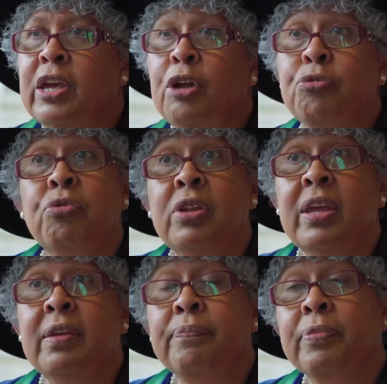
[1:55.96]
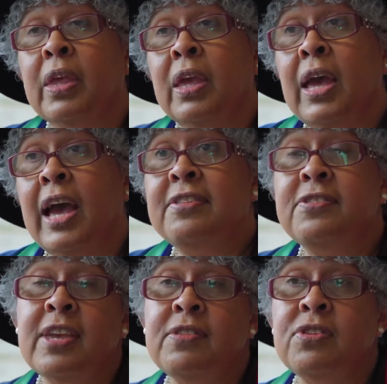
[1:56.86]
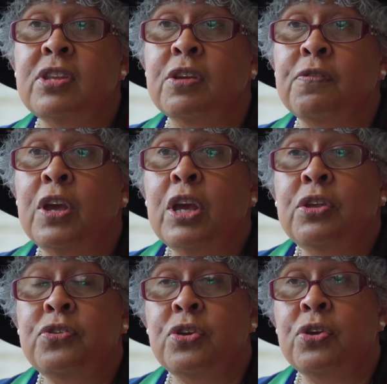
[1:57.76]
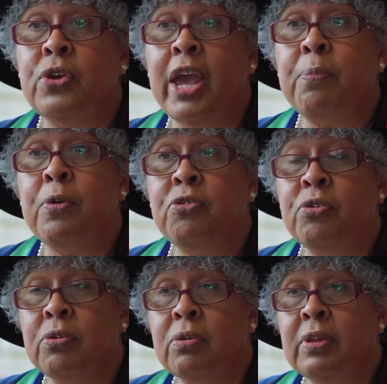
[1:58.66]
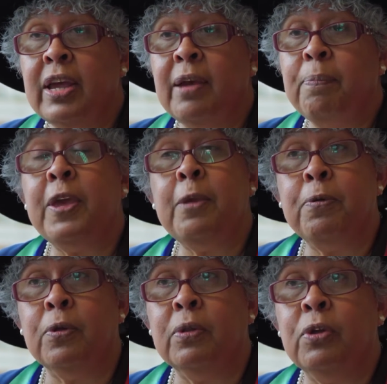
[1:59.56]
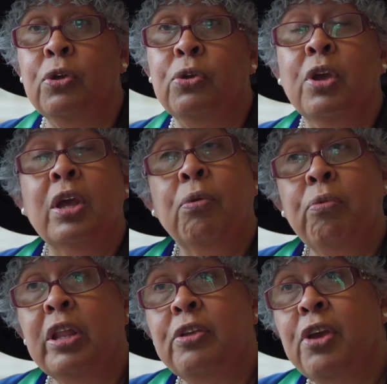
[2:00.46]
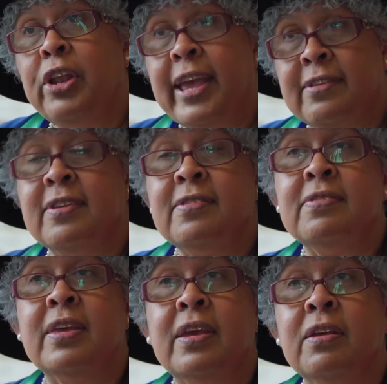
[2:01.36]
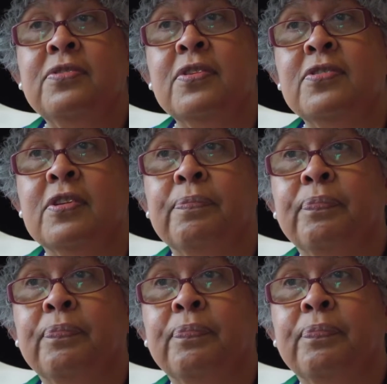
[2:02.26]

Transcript: culturally uh, sensitive to Aboriginal uh, people who really don't access the health system.